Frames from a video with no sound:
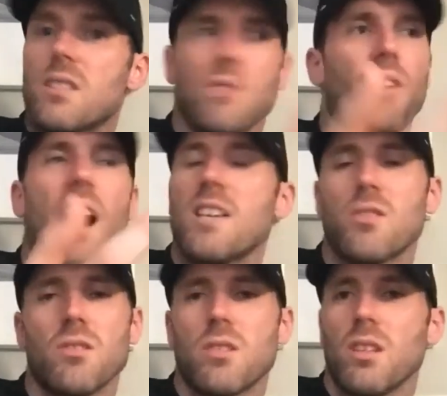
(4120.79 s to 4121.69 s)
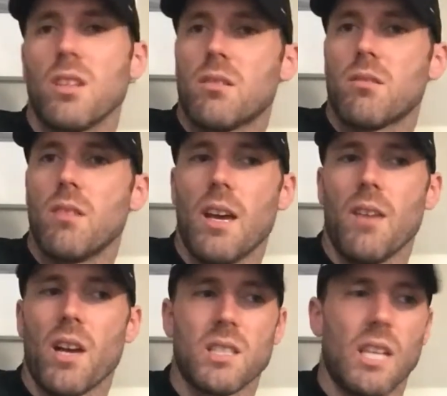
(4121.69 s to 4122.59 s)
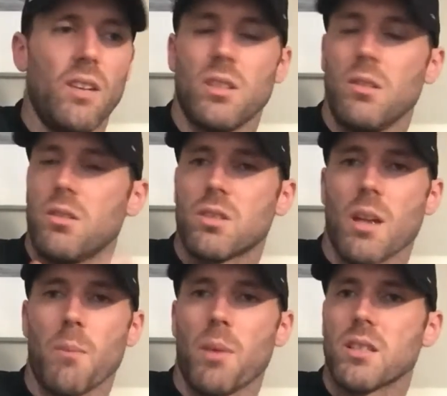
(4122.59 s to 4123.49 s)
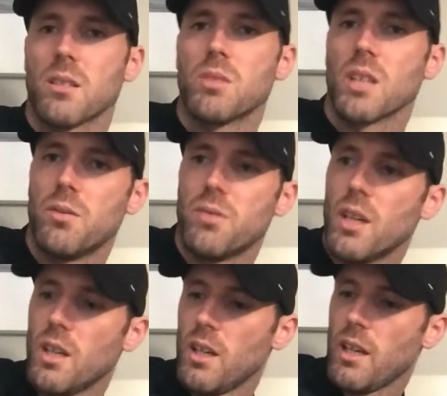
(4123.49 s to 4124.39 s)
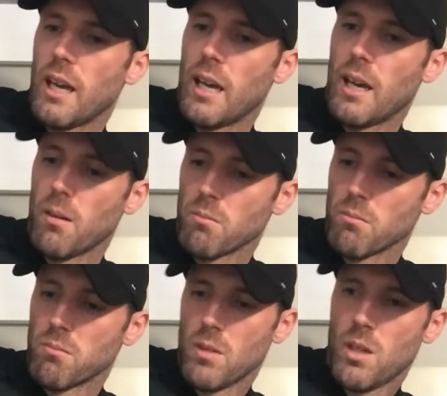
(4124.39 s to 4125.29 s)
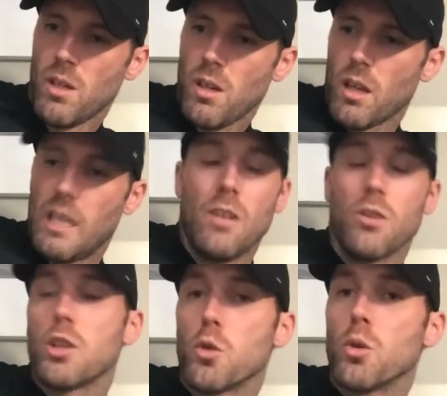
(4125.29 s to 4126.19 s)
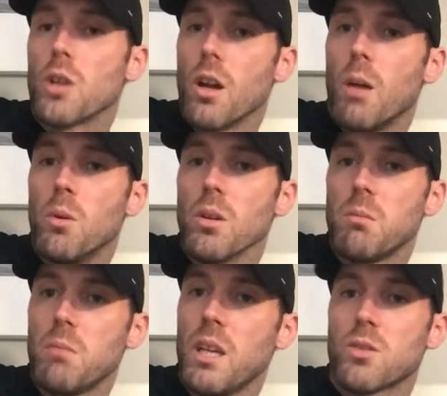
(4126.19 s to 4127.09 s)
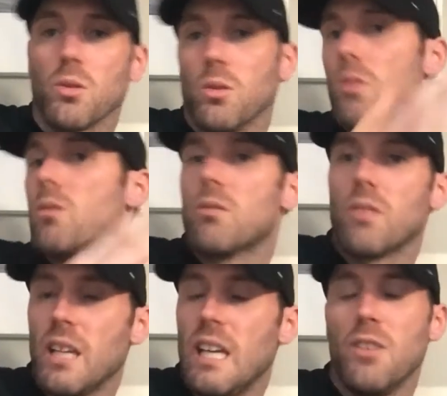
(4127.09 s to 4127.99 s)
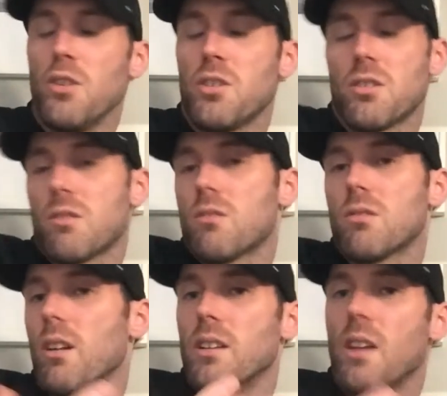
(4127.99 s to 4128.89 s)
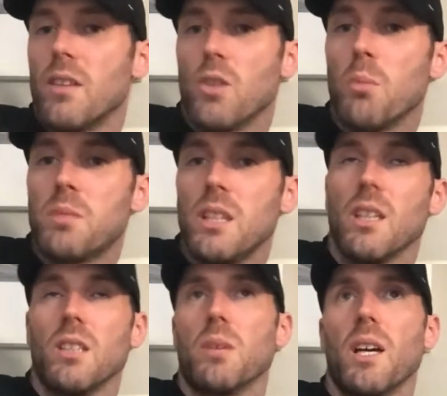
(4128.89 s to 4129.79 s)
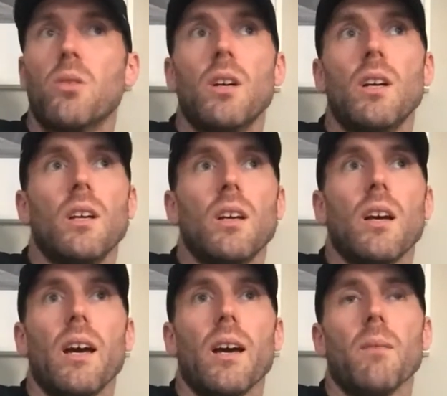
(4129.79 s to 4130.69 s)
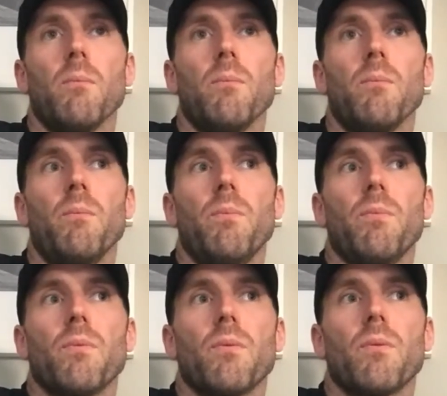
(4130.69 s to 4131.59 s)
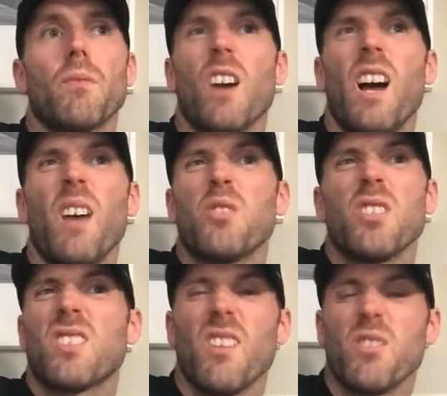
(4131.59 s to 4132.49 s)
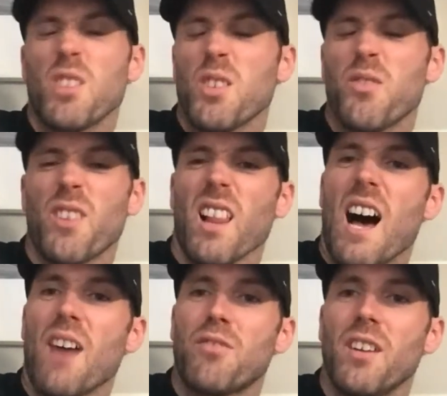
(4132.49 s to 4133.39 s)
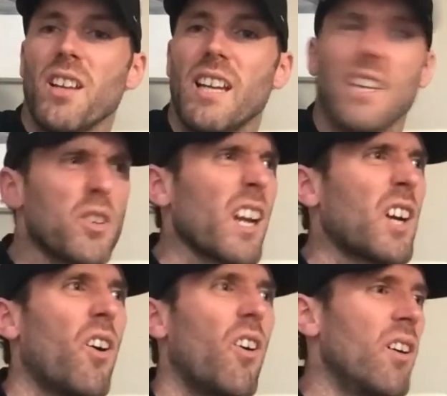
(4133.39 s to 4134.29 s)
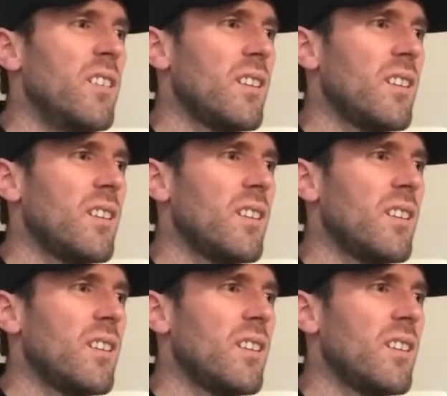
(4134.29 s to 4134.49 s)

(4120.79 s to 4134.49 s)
And Vaz Tay used to just sit pissing himself. And he used to score a lot more than me, so he just sort of adopted it as well. So it was just for a laugh, really, and it sort of caught on.